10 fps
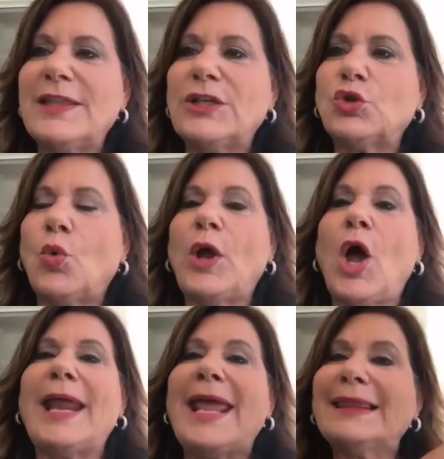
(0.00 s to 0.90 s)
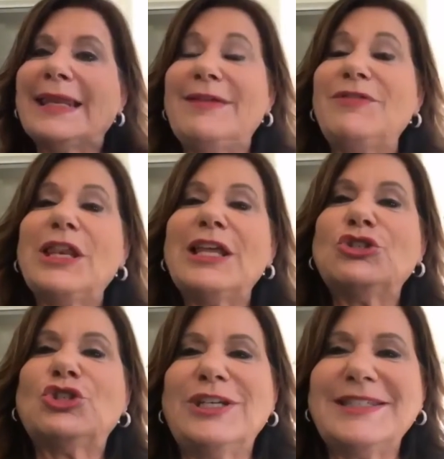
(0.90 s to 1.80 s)
that's going on, and leave the
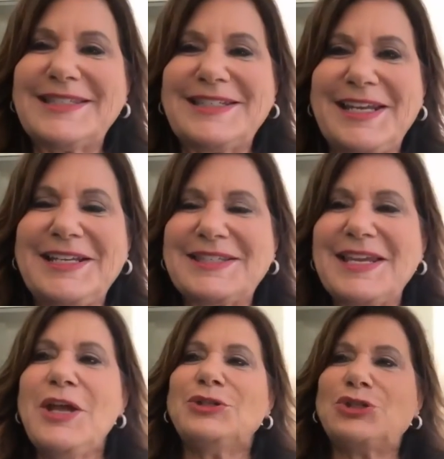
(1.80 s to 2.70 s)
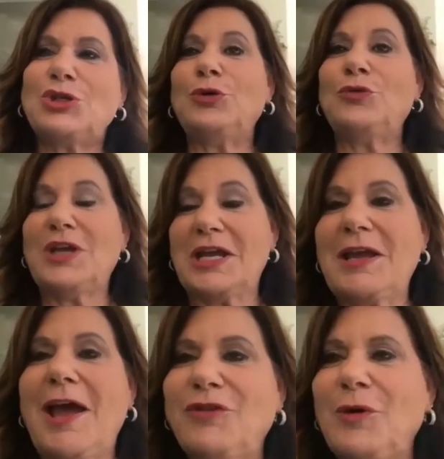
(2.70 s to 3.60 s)
logistics to the
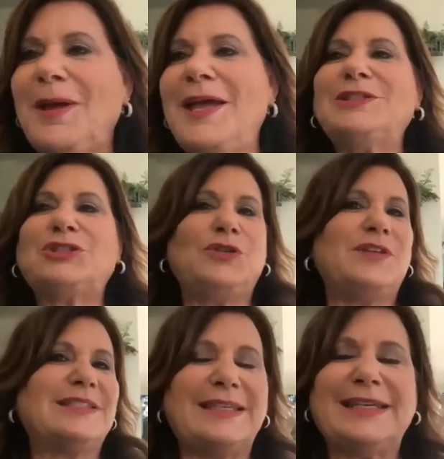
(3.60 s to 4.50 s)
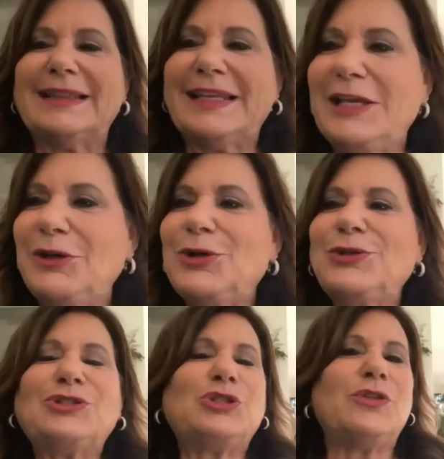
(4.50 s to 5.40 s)
government, to the city
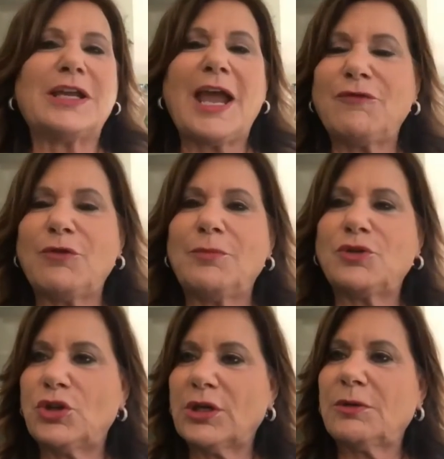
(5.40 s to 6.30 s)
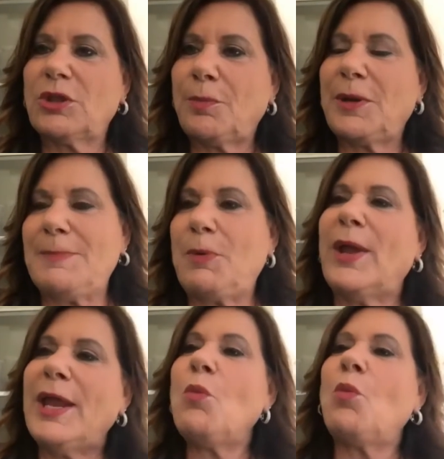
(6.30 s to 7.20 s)
leaders, to the government, to the
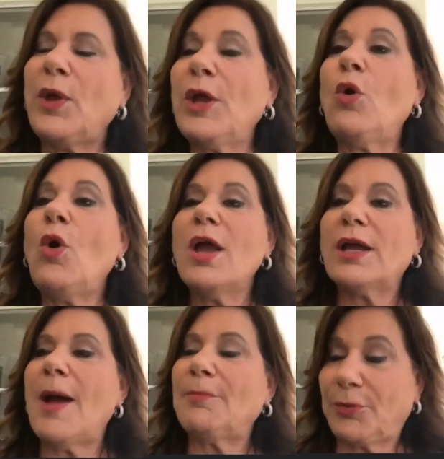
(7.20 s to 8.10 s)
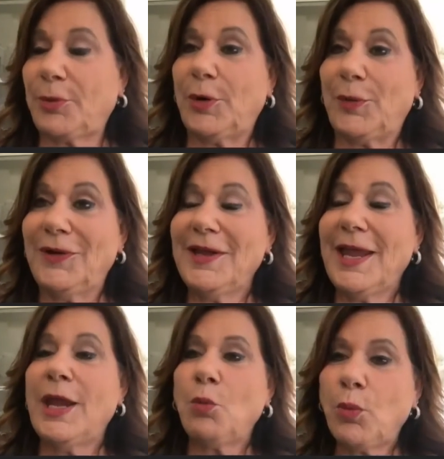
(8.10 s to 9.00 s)
people. It will come through.
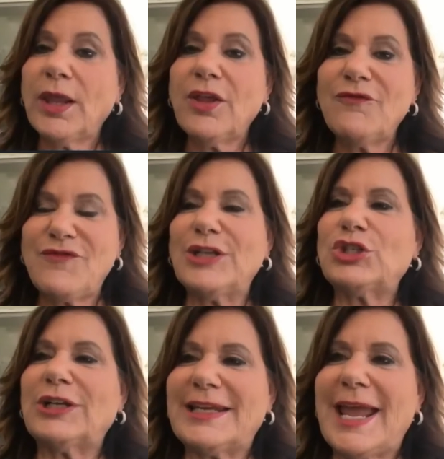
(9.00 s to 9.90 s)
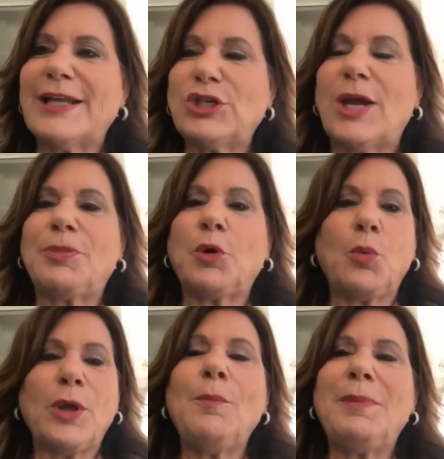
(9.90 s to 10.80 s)
It will eventually catch up. There
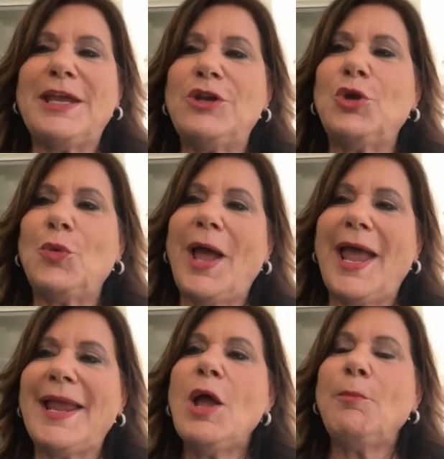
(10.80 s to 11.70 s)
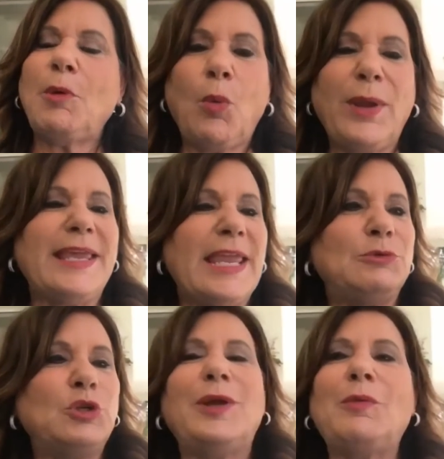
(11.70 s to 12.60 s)
will be a new way, but we
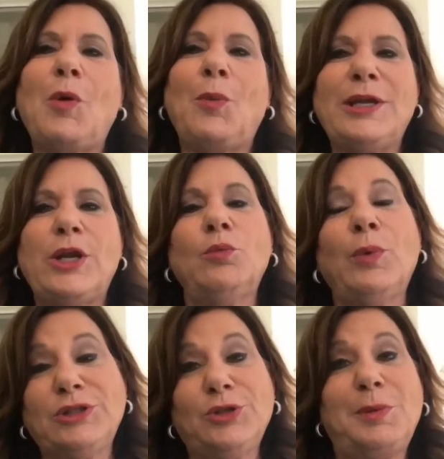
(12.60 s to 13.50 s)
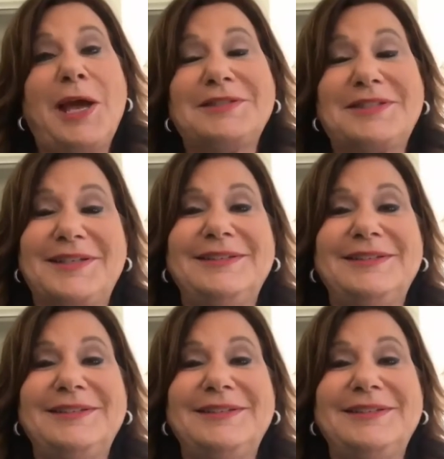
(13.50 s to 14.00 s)
keep doing what we do best.